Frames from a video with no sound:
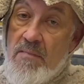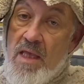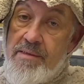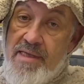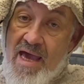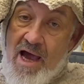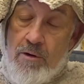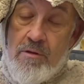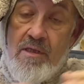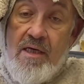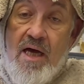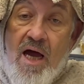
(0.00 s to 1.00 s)
Now,
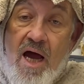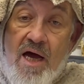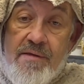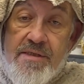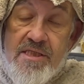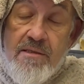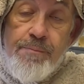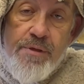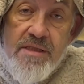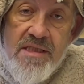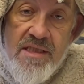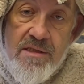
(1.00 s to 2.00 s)
the
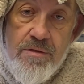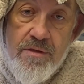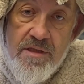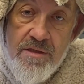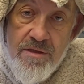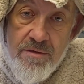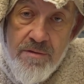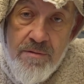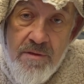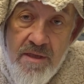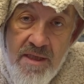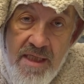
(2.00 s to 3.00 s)
simplest thing you can do
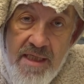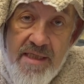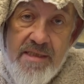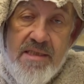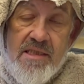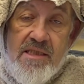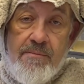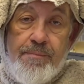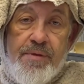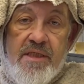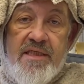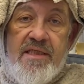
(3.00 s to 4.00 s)
is
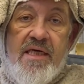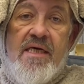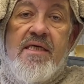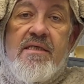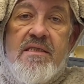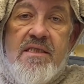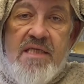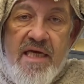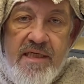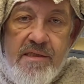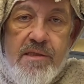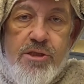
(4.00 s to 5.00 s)
simply say the